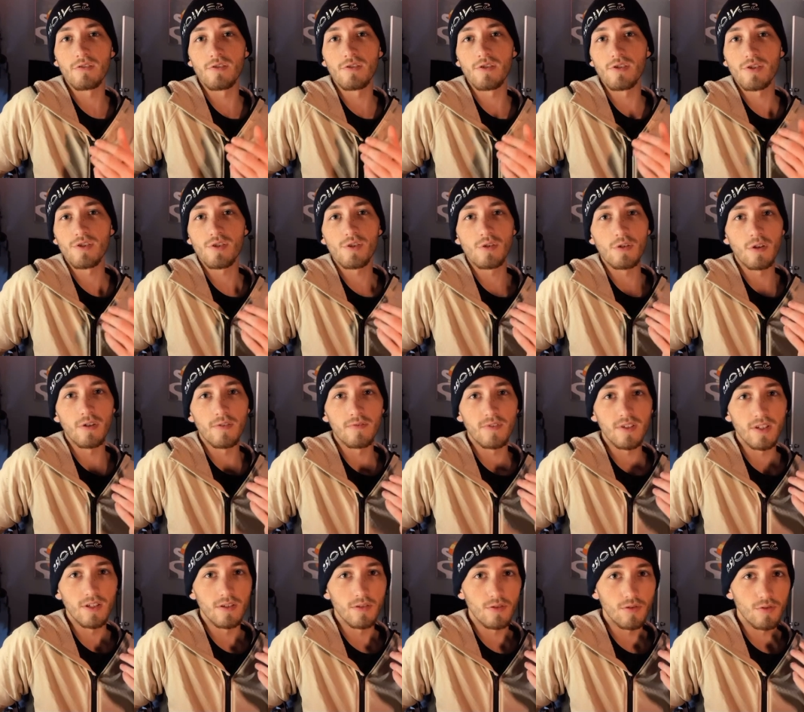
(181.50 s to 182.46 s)
just shoved
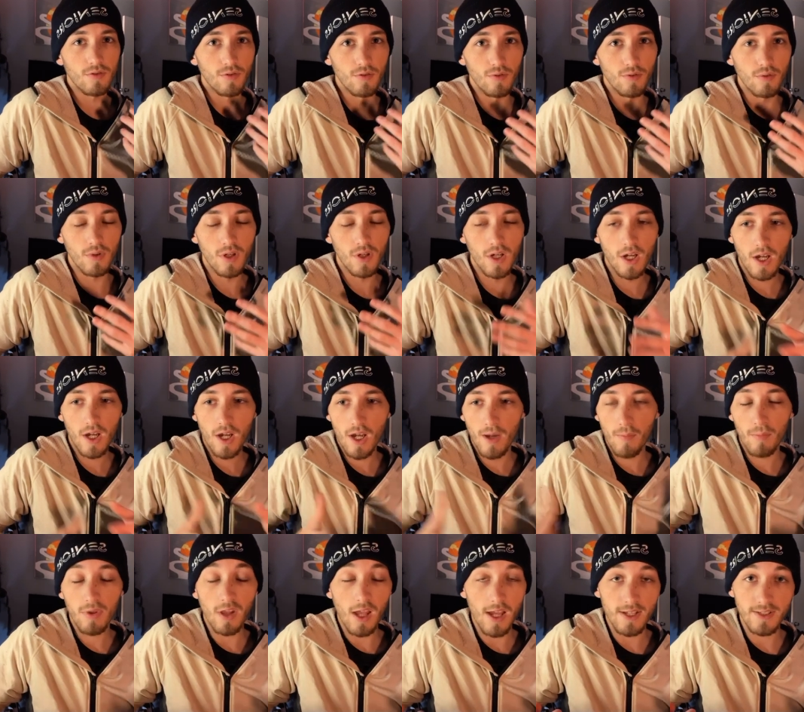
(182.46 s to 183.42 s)
into
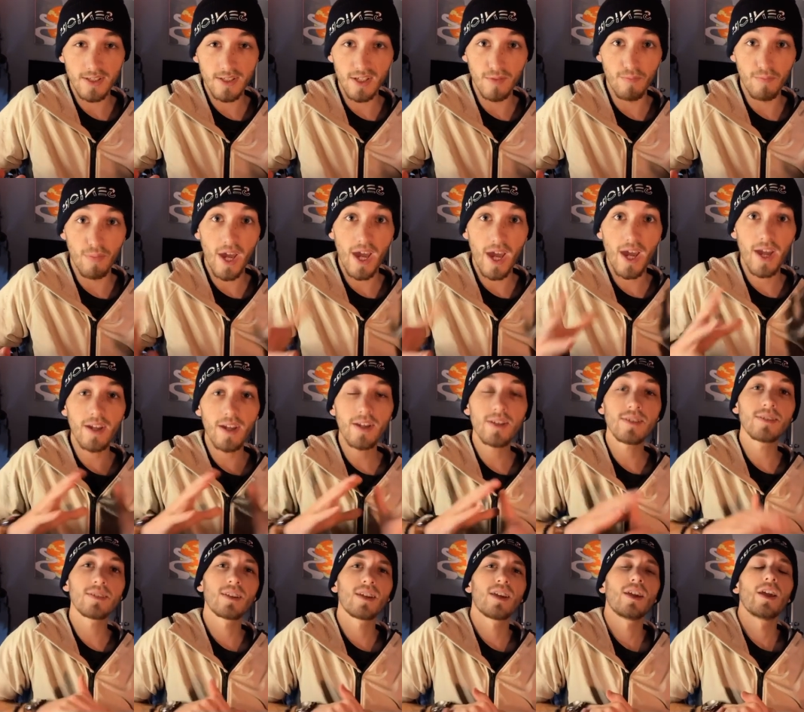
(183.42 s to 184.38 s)
plastic
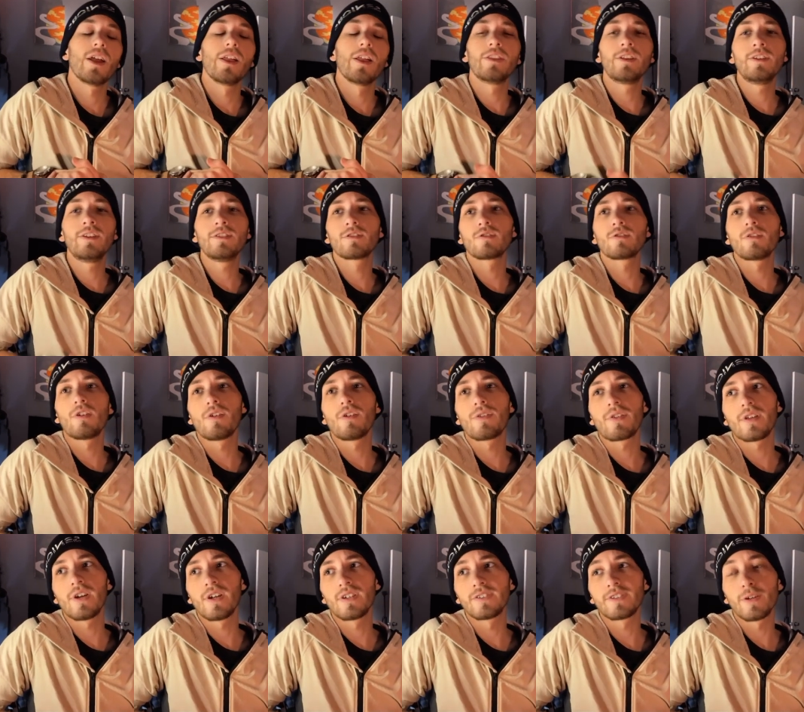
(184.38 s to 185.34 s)
bags. These are all
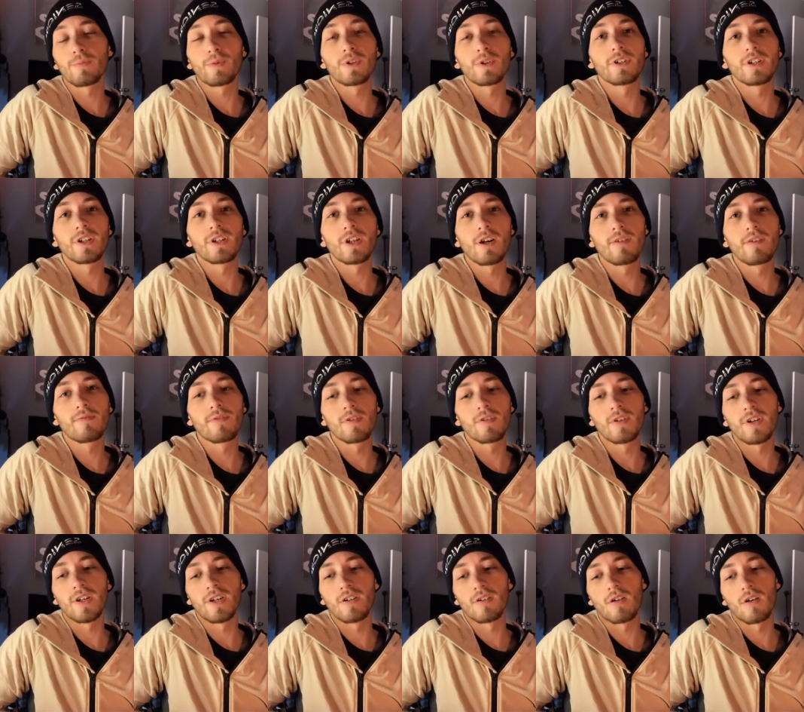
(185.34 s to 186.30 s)
things that we're going to cover
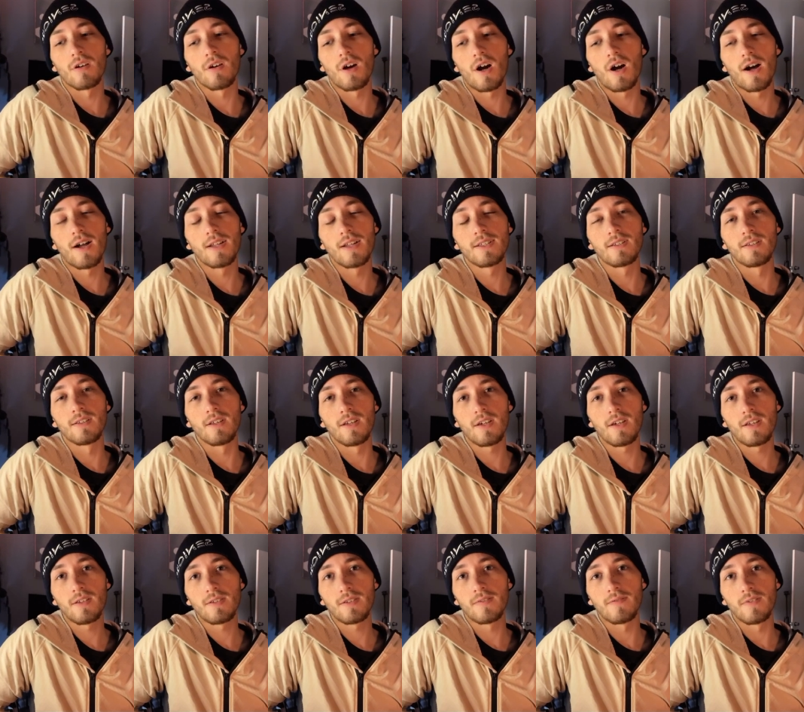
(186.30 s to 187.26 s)
in our odds and
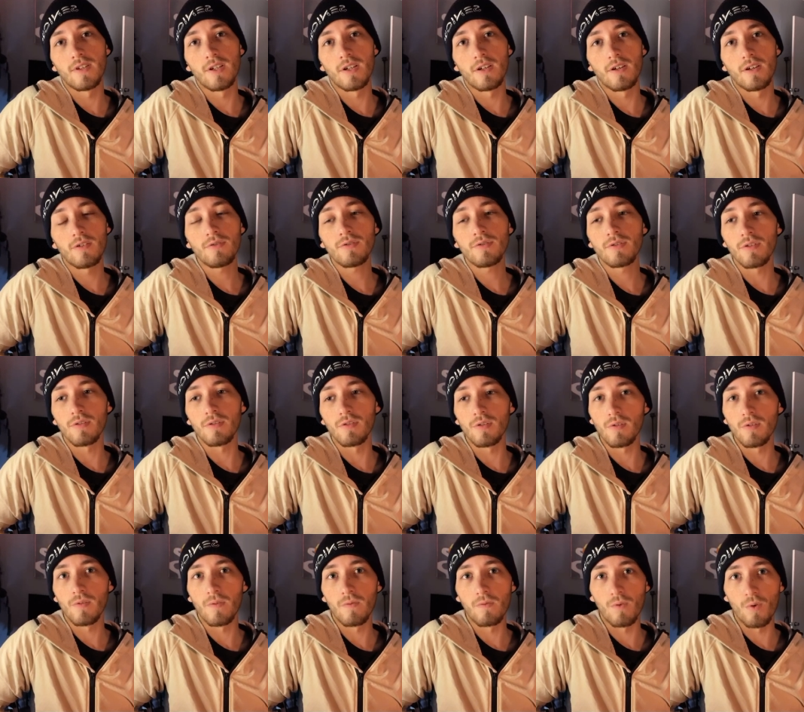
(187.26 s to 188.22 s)
ends video, so look
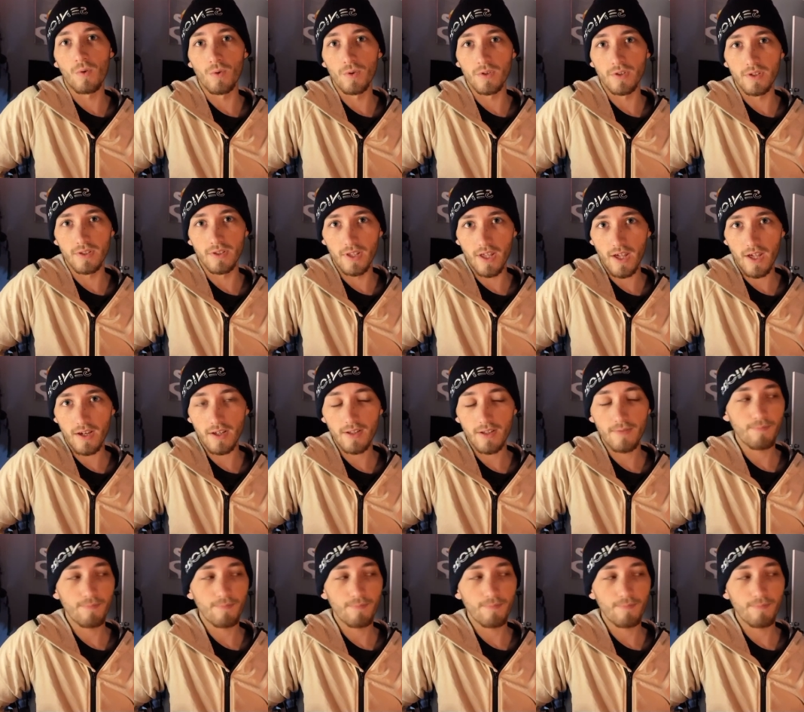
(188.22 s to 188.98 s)
forward to that.